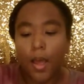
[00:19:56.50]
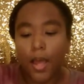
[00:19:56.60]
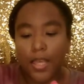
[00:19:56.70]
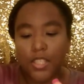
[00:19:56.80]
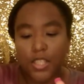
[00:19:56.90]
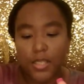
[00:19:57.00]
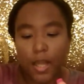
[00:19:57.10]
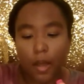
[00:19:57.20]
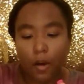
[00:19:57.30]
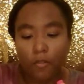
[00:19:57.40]
It's just the
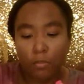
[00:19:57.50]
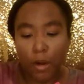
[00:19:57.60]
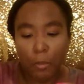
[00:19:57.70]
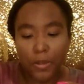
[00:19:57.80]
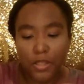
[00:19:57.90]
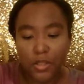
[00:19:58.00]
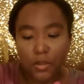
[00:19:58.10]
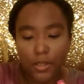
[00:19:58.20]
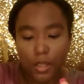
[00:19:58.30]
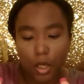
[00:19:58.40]
e.l.f. brow pencil
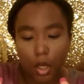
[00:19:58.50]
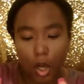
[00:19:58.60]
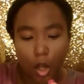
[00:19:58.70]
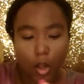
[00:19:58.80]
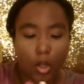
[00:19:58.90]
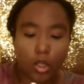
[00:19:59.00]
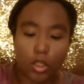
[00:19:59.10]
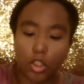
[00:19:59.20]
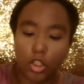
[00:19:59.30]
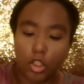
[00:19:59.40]
in the
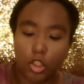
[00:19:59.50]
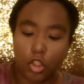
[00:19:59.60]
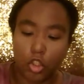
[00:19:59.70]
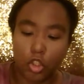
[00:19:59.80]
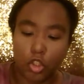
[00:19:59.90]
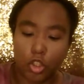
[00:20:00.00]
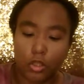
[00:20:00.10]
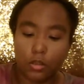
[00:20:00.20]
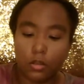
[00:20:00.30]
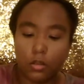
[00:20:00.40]
color
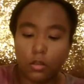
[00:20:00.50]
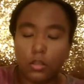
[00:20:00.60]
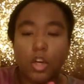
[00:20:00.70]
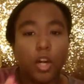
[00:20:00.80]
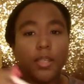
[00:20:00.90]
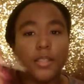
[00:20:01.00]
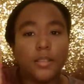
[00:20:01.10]
dark.